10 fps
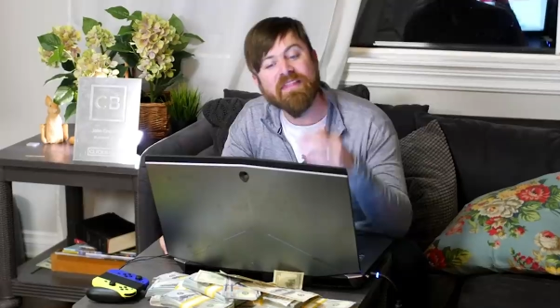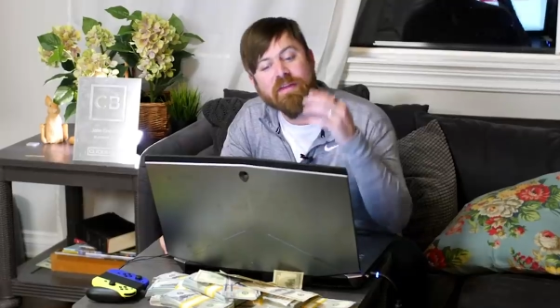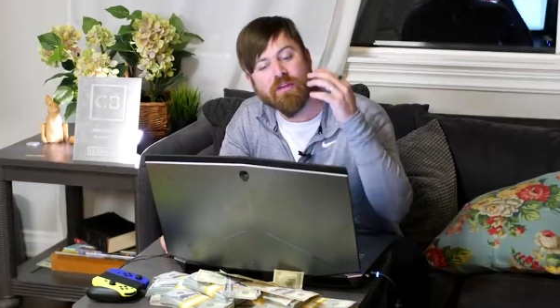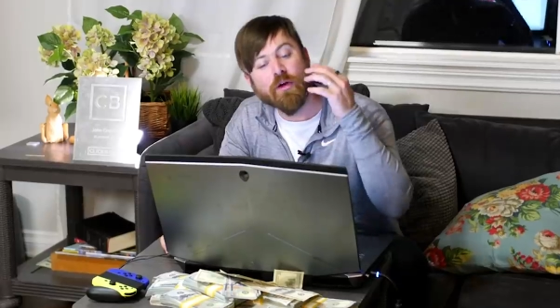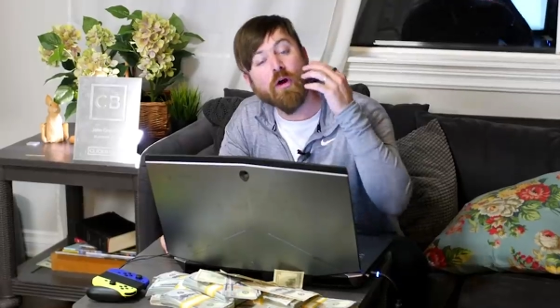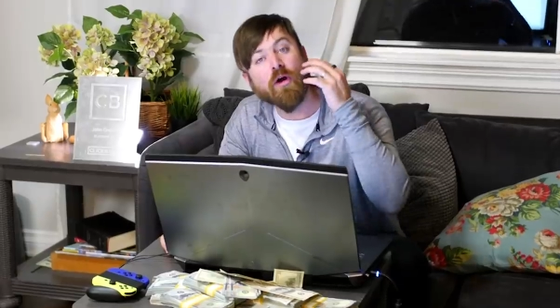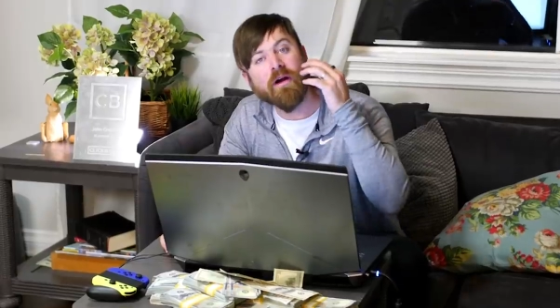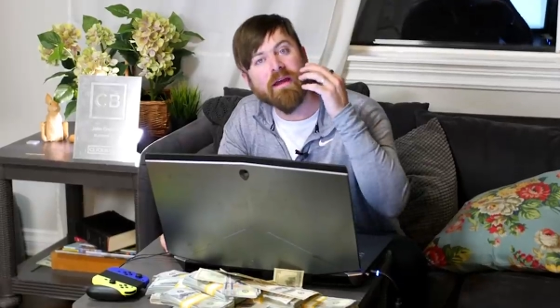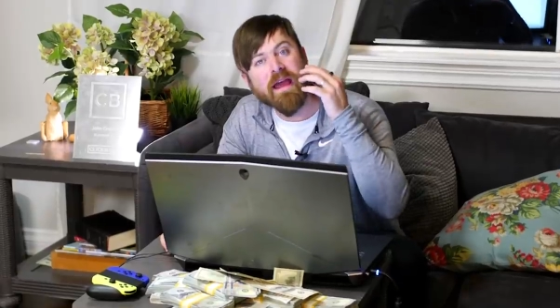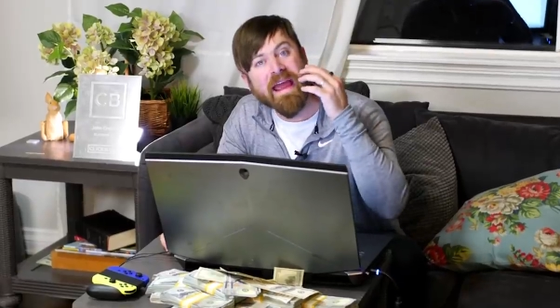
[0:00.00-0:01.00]
that there
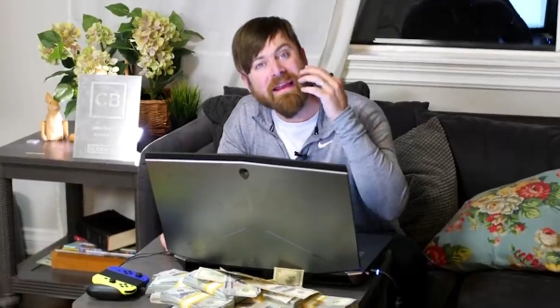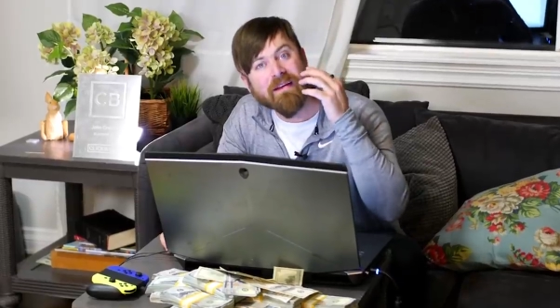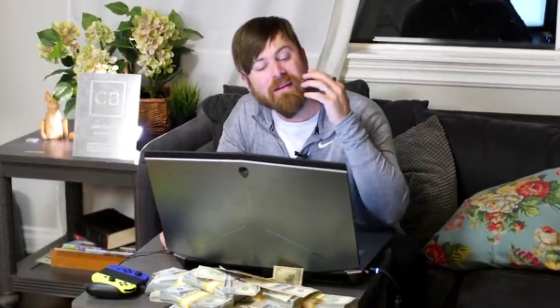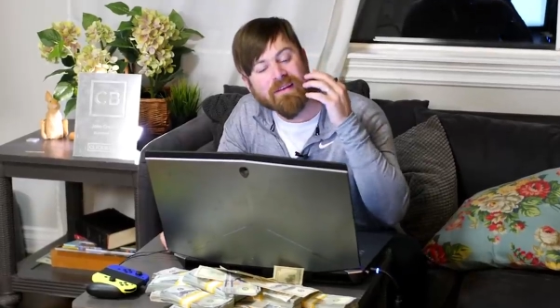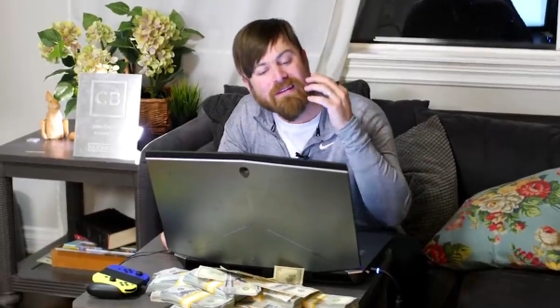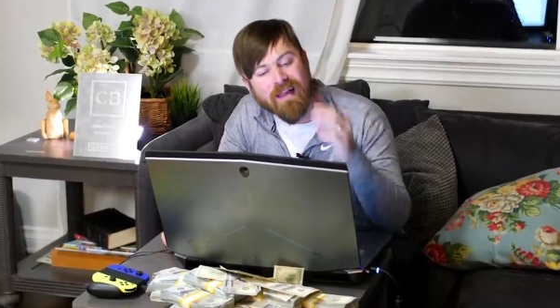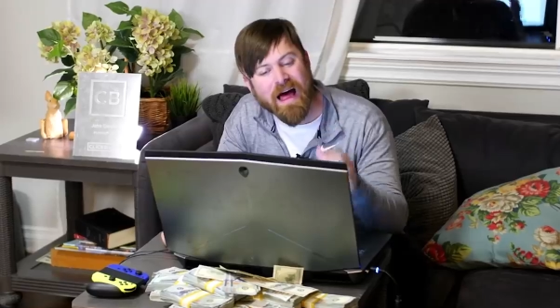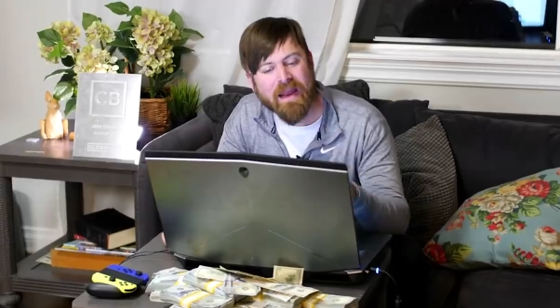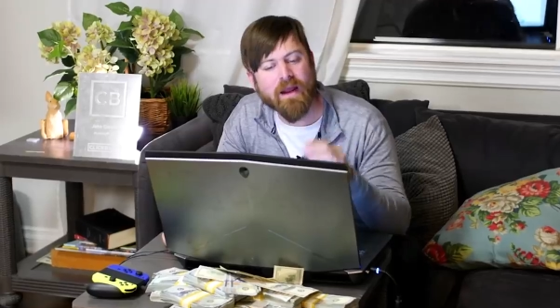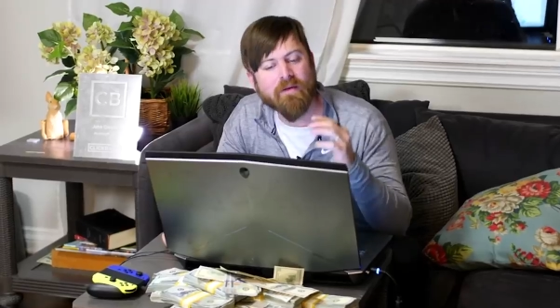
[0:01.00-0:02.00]
are a
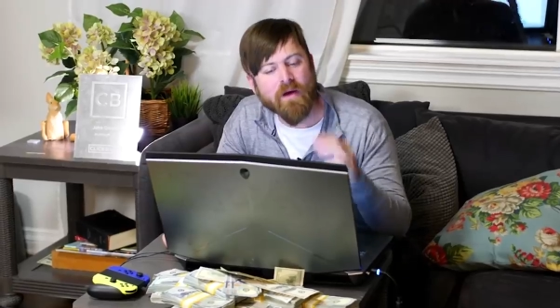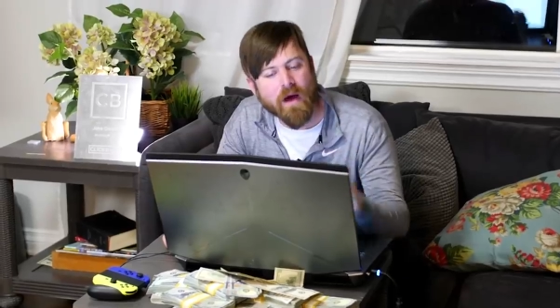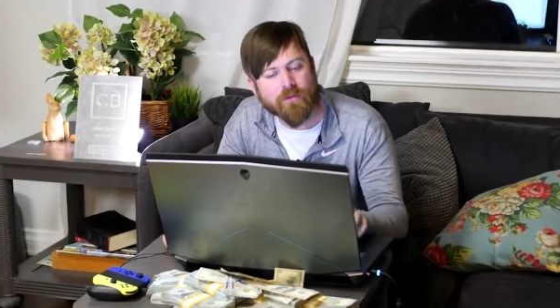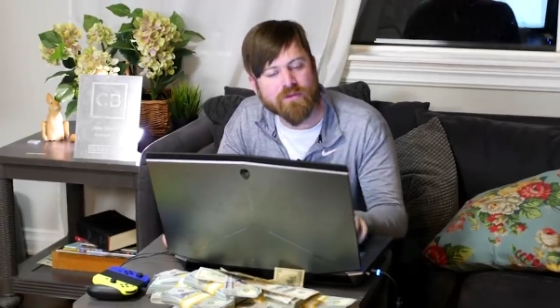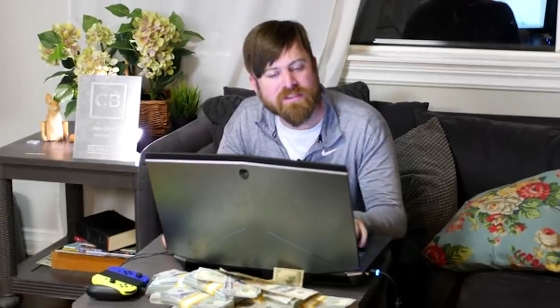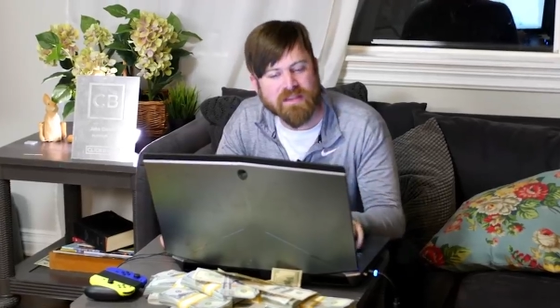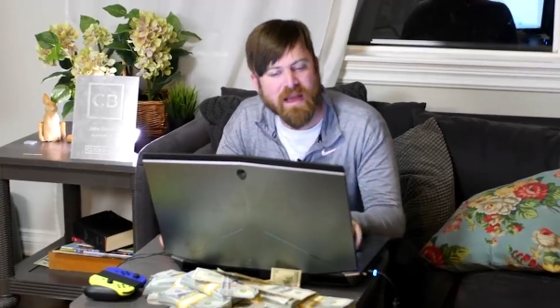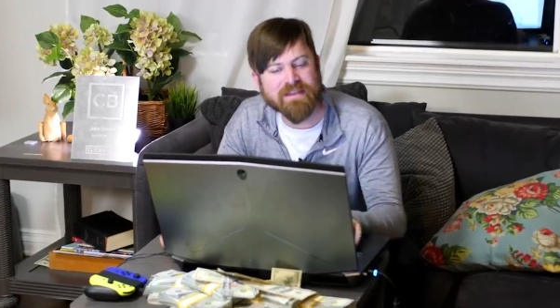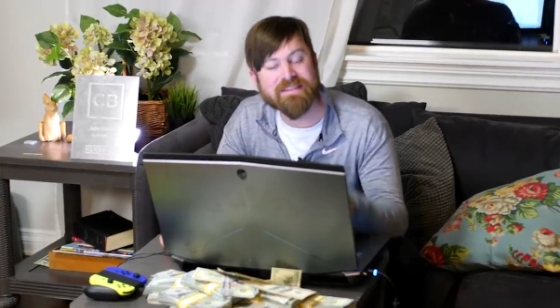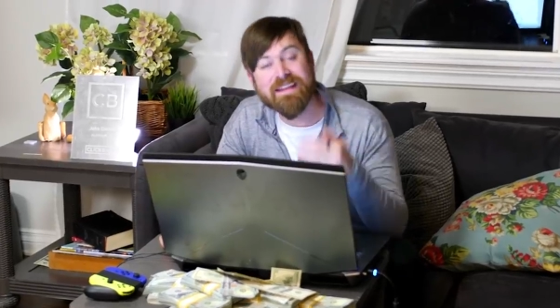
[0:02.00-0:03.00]
lot of other sites